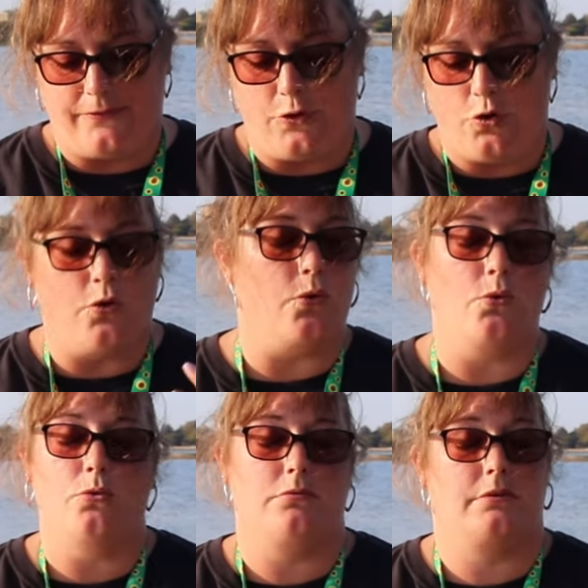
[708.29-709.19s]
for
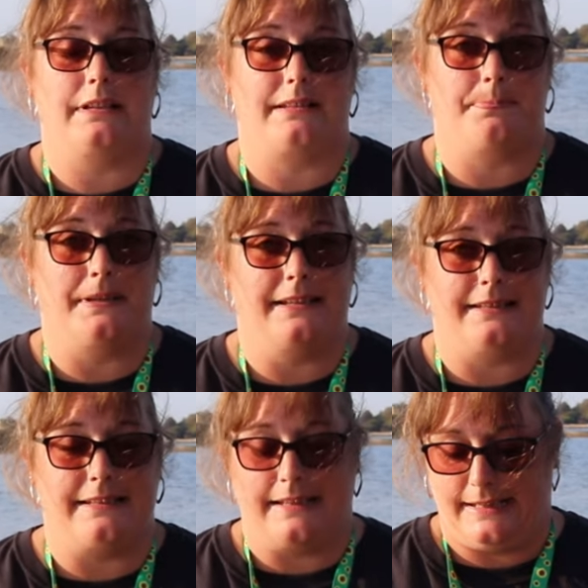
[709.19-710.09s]
all
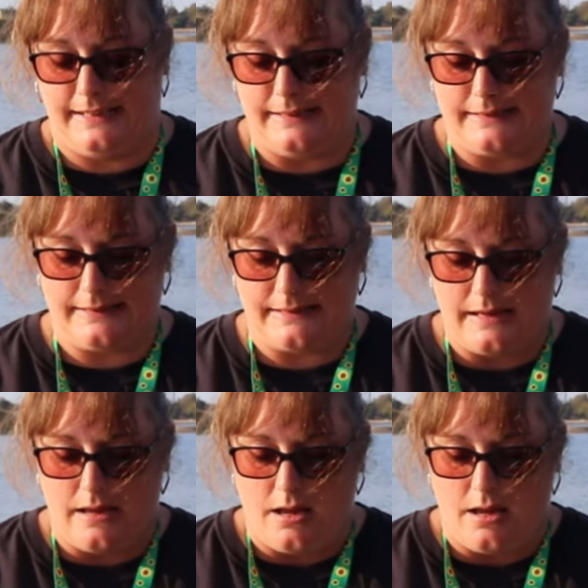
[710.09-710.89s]
disabilities,